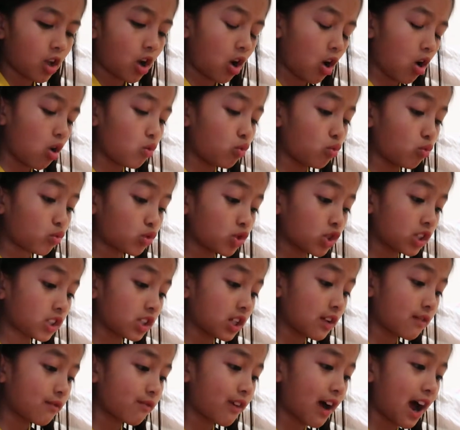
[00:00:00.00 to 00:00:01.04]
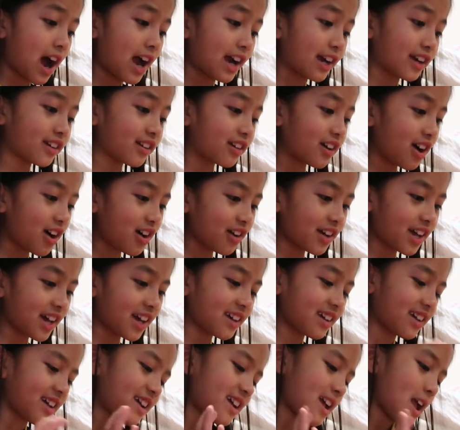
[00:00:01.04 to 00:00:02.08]
Oh, she said fine. Okay.
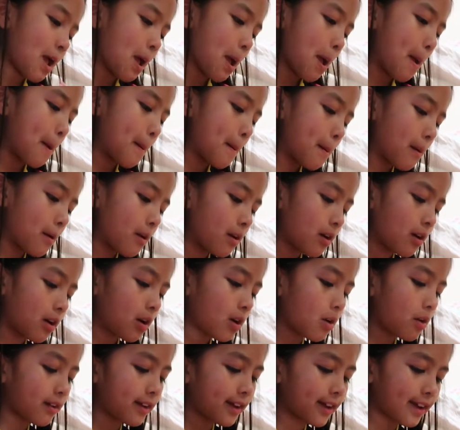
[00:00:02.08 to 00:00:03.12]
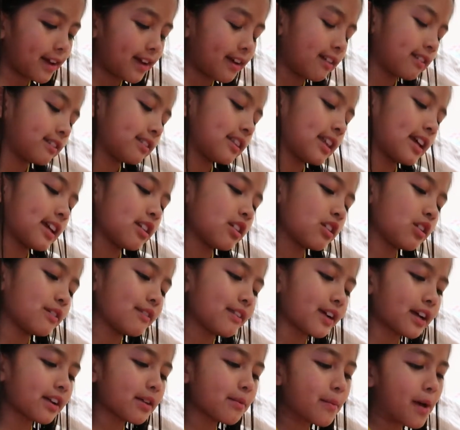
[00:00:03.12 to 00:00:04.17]
Okay, thank you
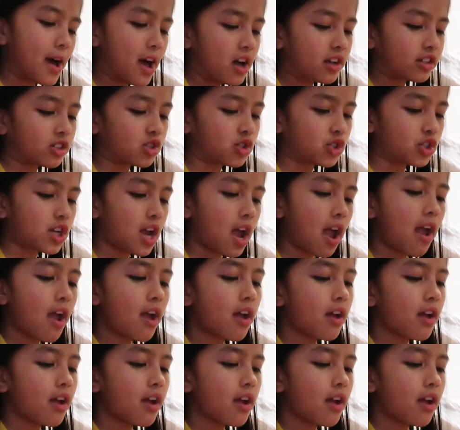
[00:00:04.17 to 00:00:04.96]
very much.